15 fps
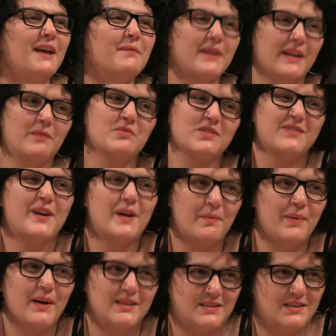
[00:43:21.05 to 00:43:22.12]
But it was very
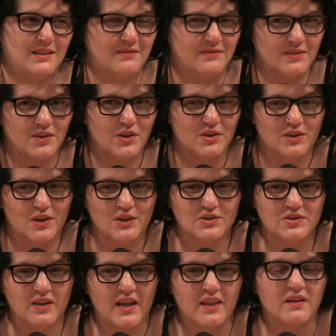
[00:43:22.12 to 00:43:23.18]
positive all
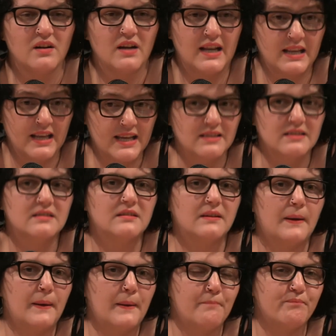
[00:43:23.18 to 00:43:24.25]
together. And
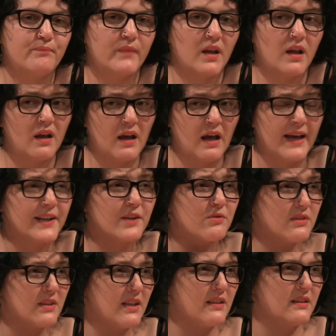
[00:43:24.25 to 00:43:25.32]
yes, I
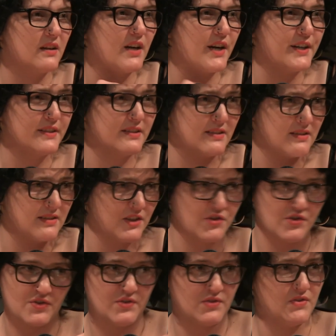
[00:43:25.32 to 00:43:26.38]
don't think the hardest
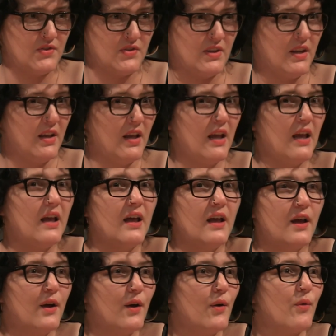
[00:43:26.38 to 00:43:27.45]
decisions
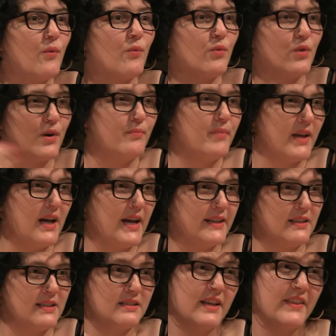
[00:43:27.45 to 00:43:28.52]
were
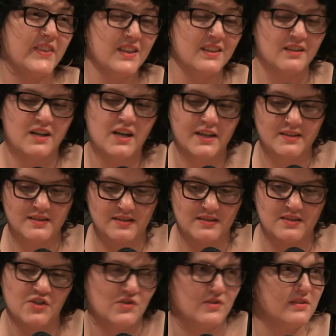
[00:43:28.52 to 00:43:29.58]
behind us. I think the hardest
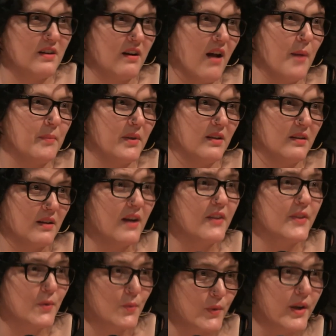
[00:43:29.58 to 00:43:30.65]
decisions are coming now
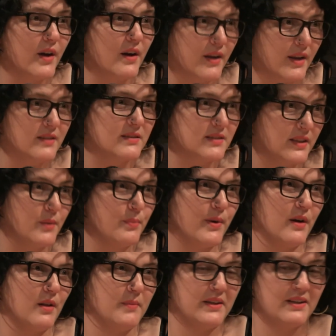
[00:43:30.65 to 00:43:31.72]
that we are in city
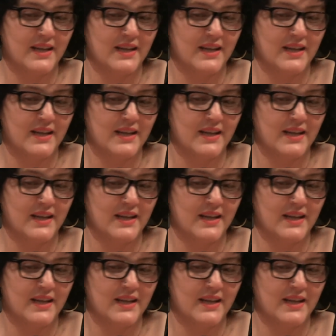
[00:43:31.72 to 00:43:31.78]
parliament.